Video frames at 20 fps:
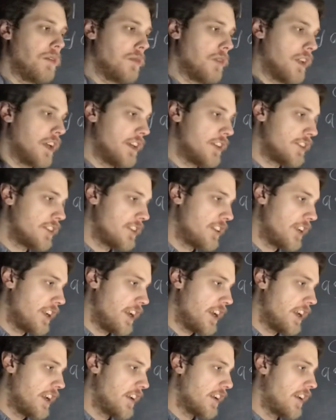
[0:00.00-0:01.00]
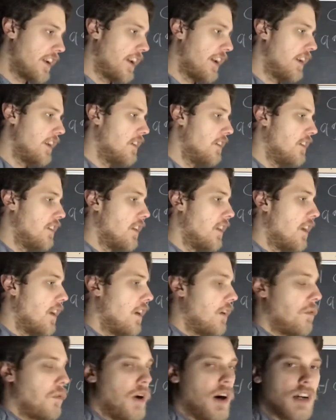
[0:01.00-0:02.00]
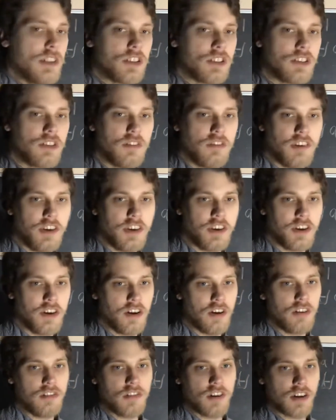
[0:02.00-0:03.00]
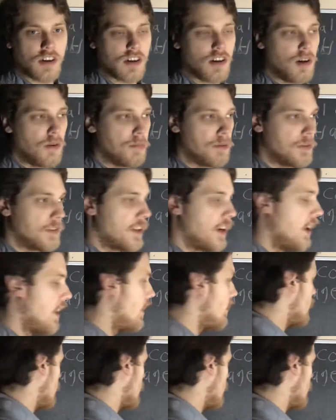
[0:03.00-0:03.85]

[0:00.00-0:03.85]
to keep listening and watch the video over a couple of